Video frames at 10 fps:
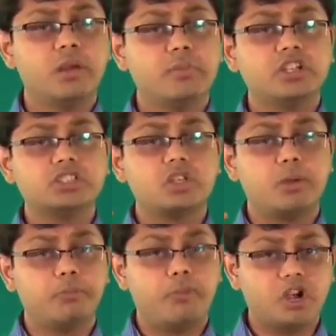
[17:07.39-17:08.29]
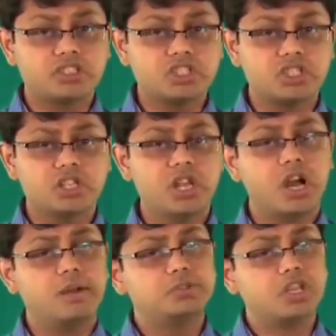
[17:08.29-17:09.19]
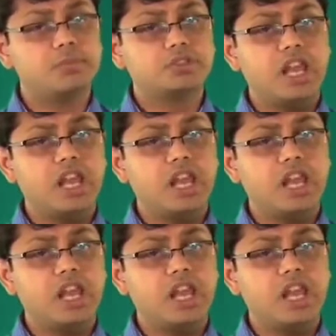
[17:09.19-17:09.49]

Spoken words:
because oxygen absorbs